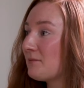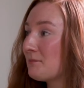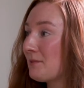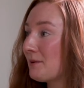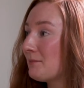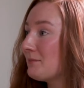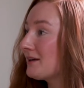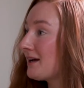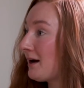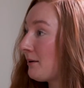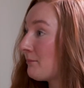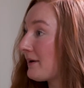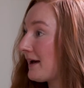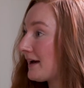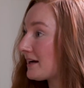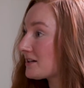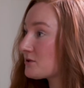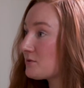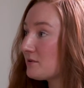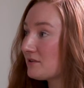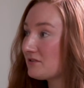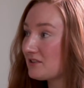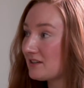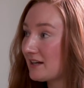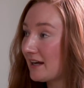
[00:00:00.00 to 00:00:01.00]
Maybe come back
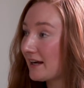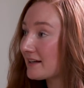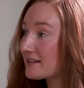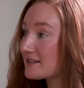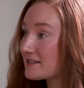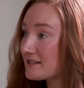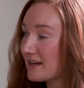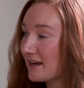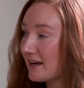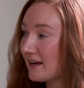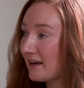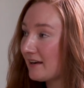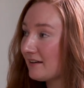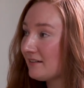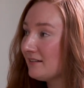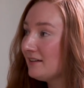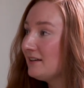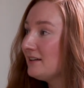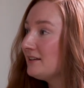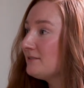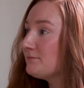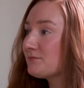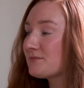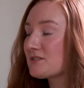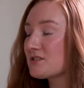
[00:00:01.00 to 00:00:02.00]
to it the next day.
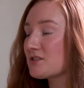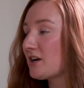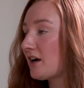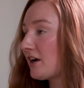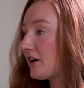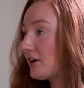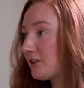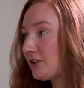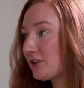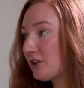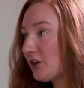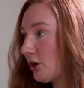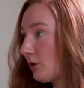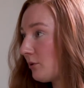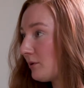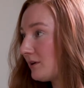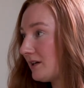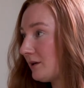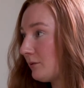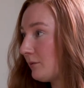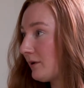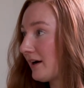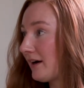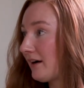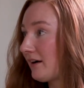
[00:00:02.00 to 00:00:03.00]
It's not going to go
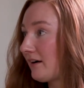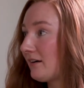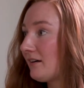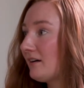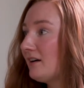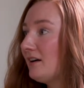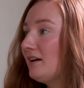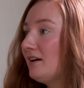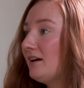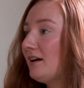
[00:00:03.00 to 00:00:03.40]
anywhere.